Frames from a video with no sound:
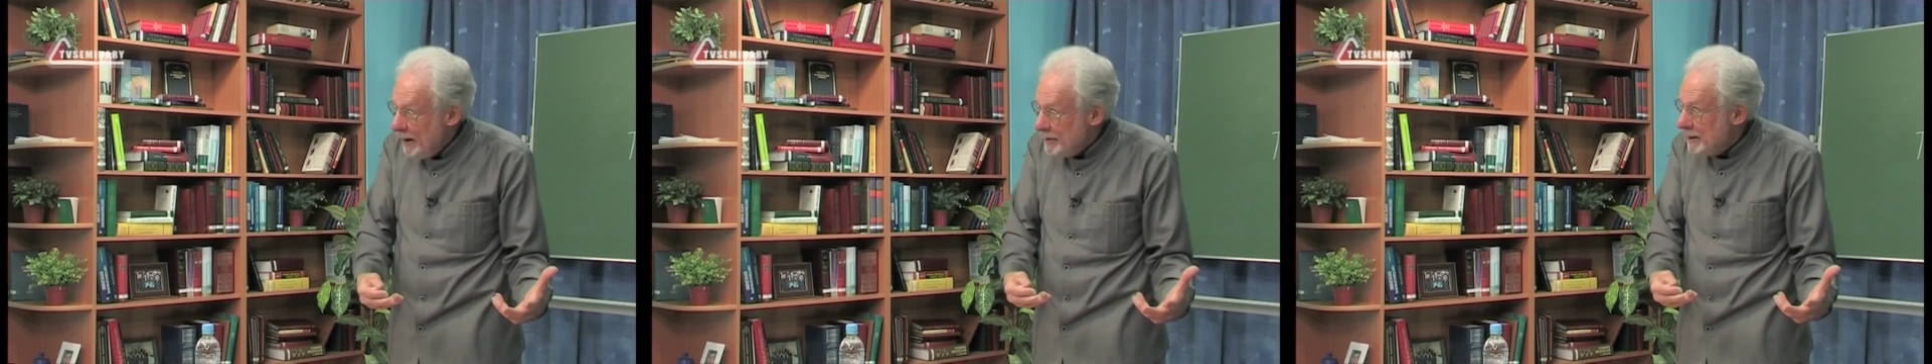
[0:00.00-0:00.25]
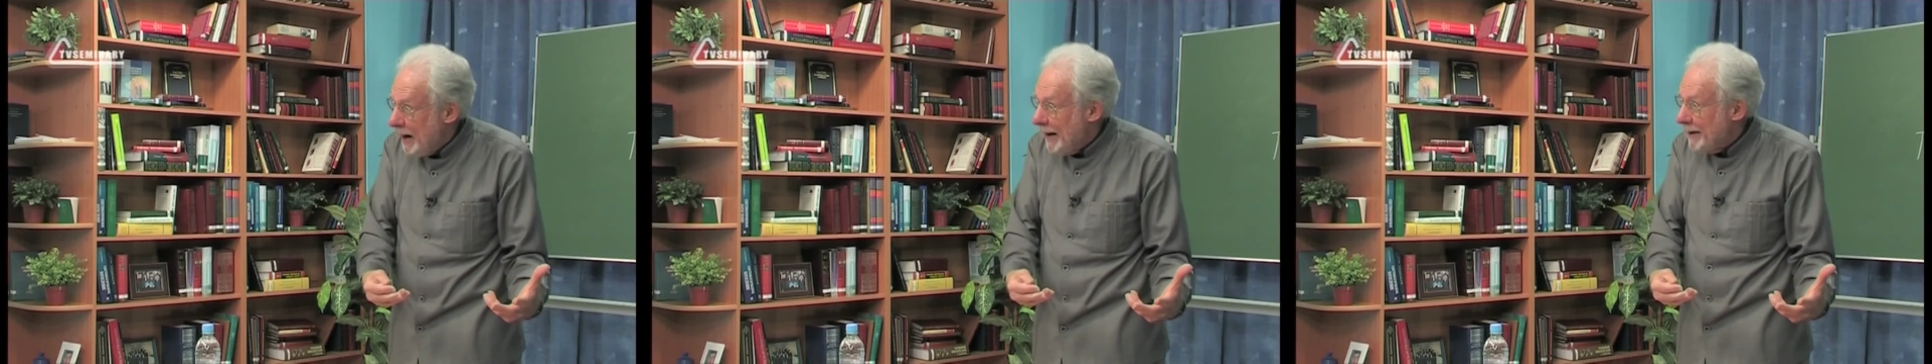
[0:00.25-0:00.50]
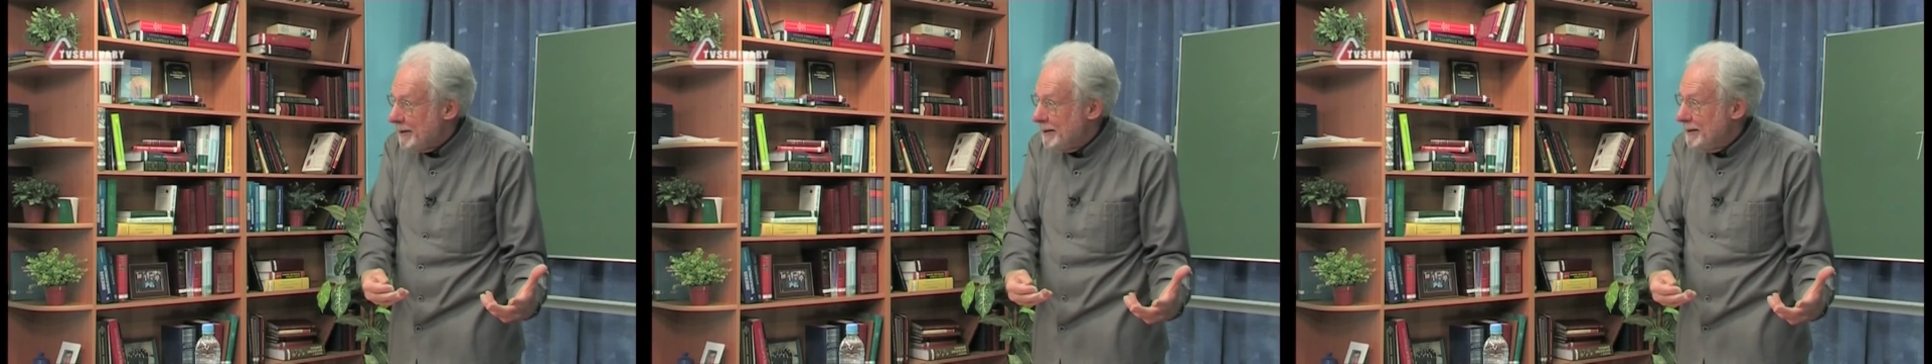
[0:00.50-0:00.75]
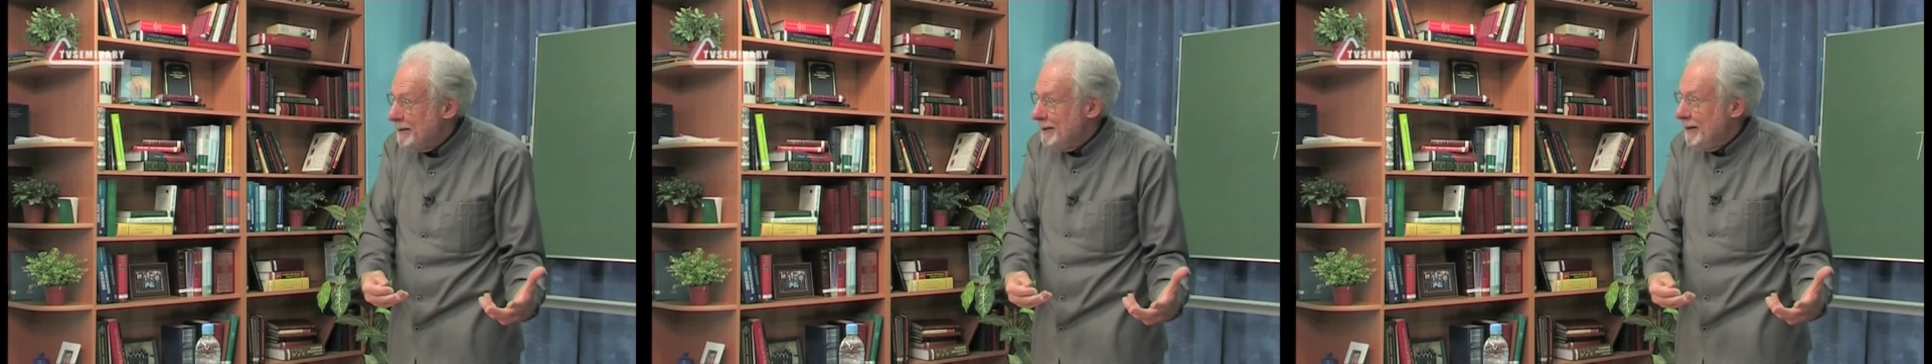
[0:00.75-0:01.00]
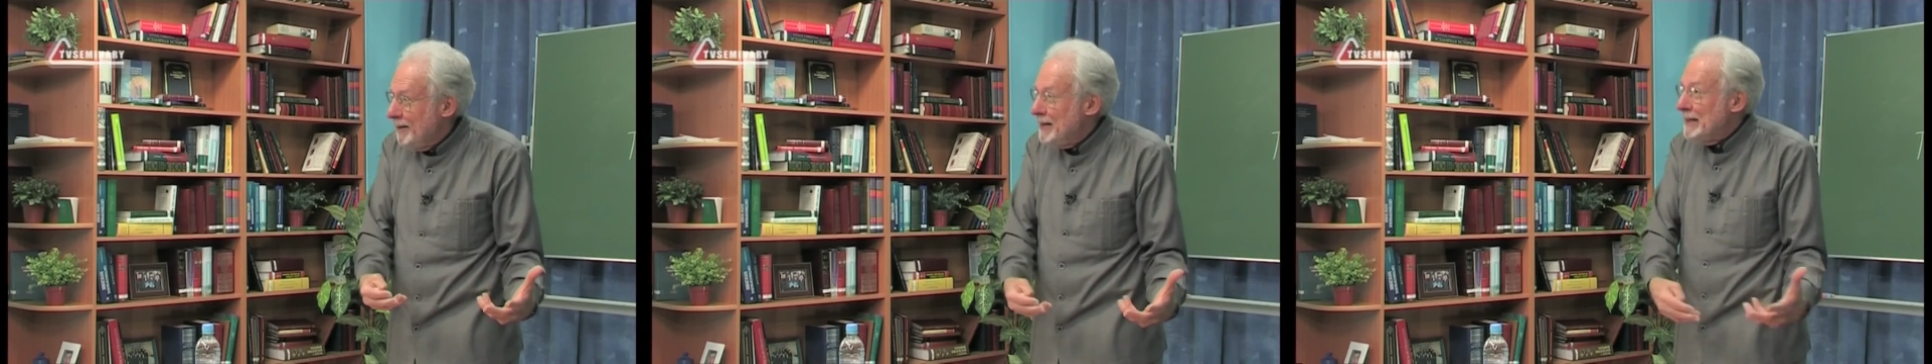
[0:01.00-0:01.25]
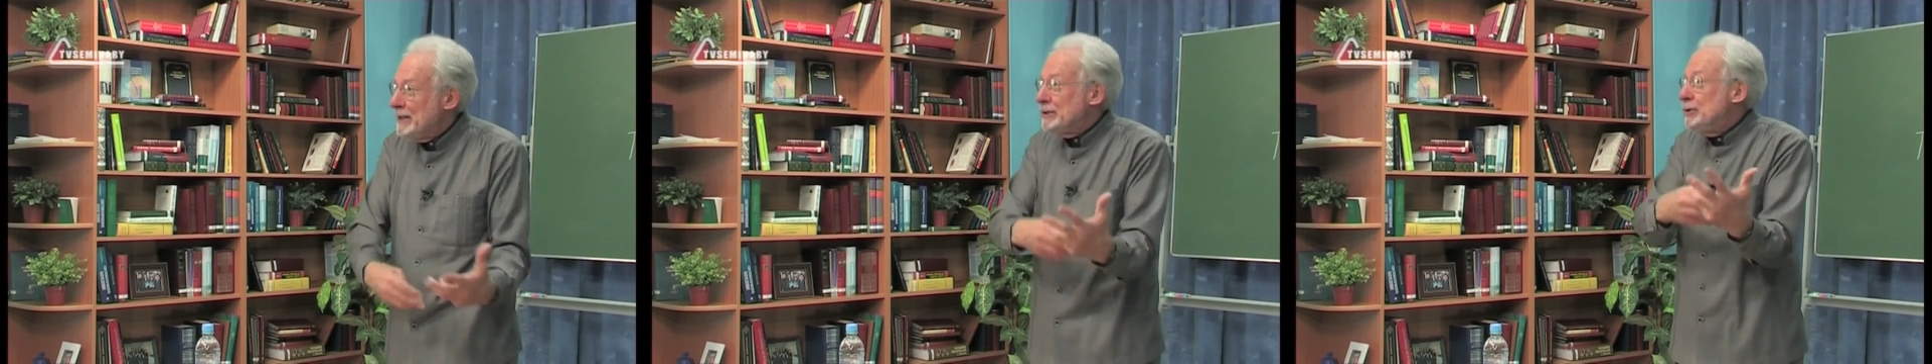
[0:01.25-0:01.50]
God, they
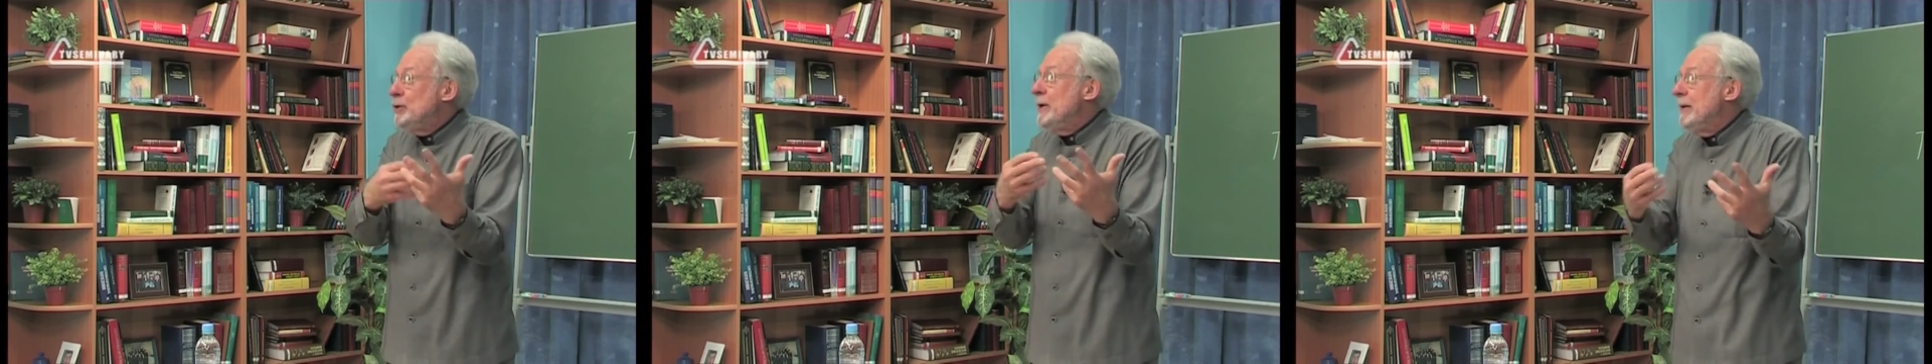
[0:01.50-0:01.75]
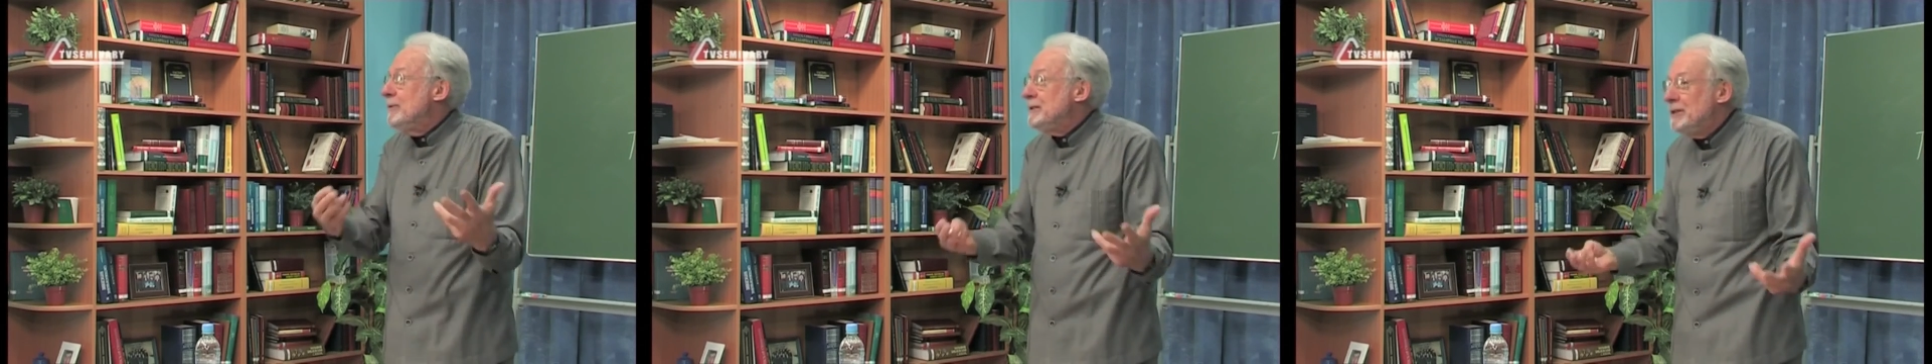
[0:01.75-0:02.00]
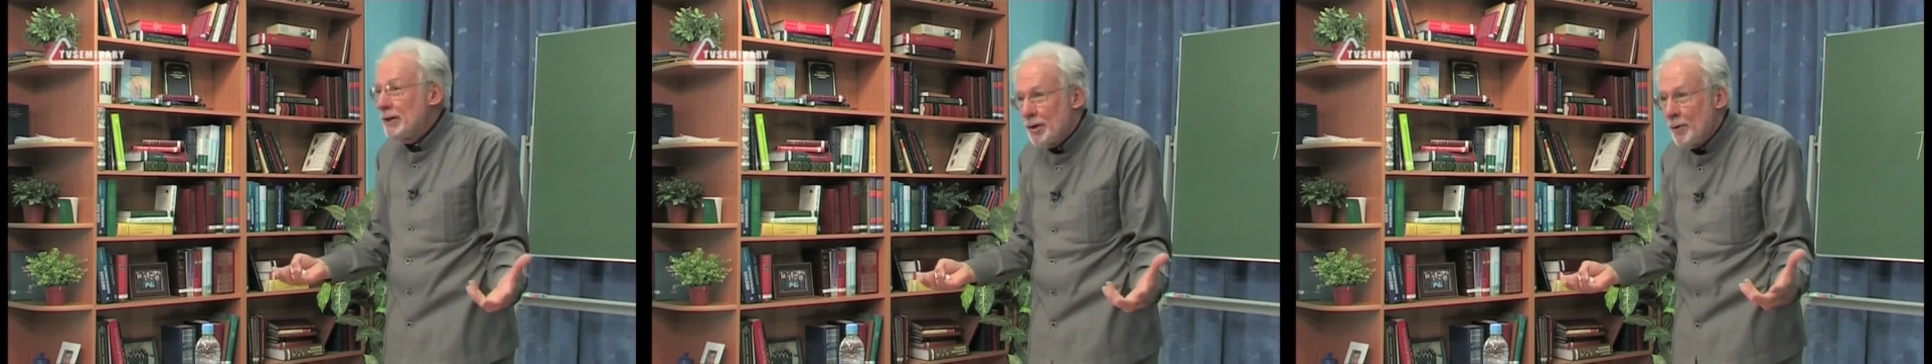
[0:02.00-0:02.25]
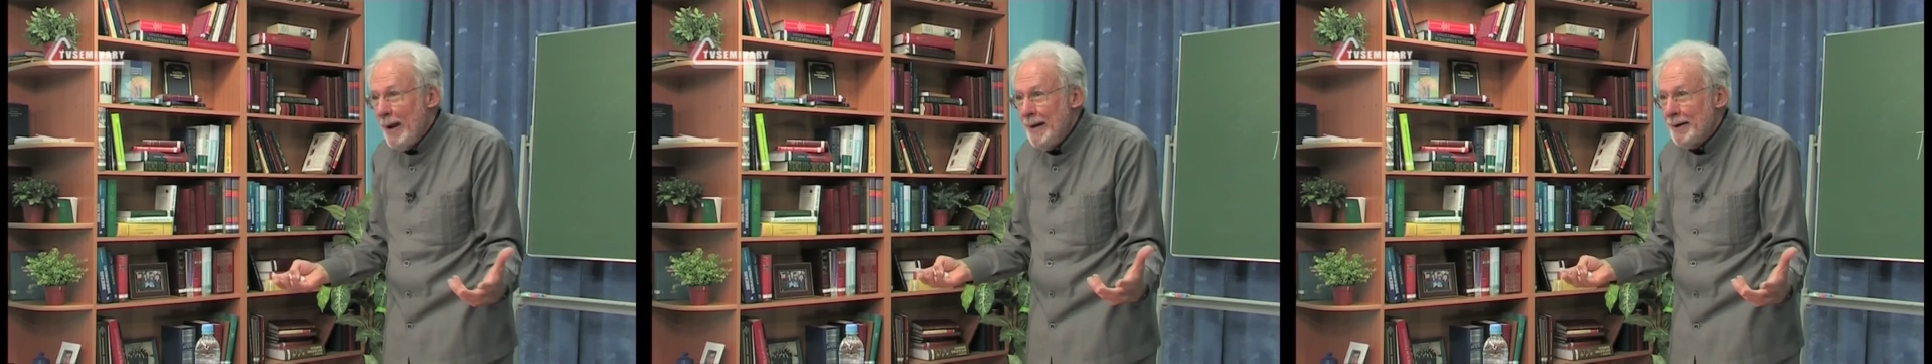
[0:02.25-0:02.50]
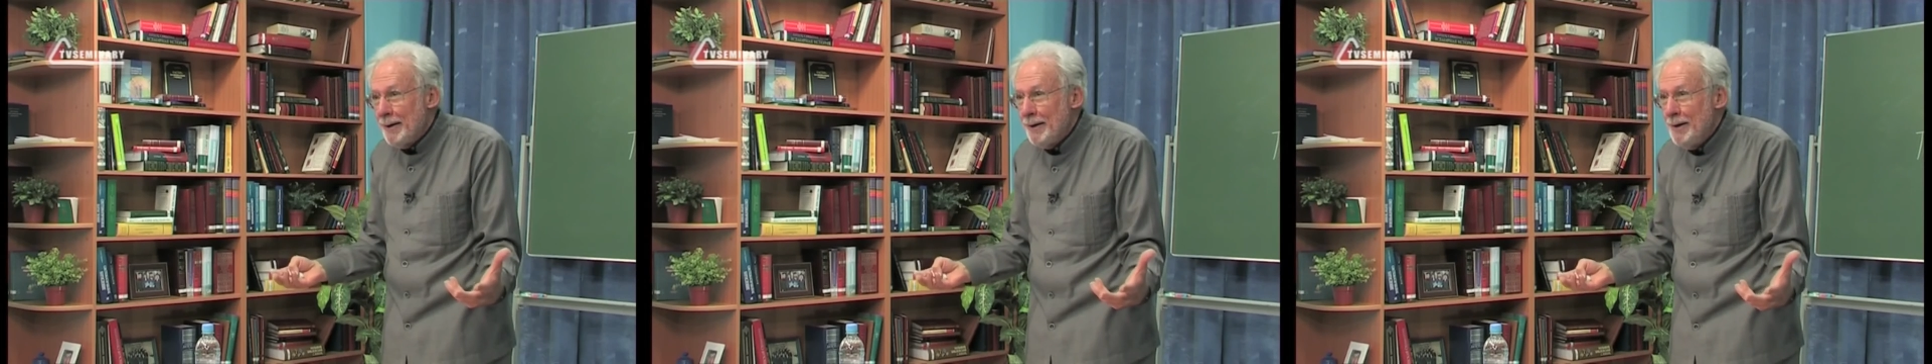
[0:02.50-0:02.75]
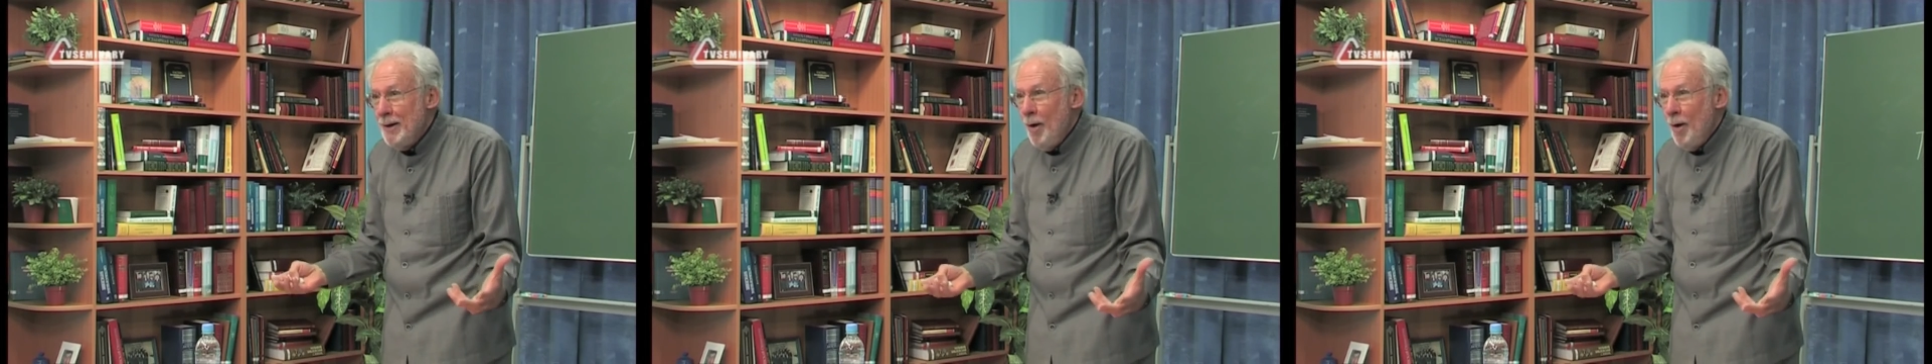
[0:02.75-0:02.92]
just knew He was the Creator.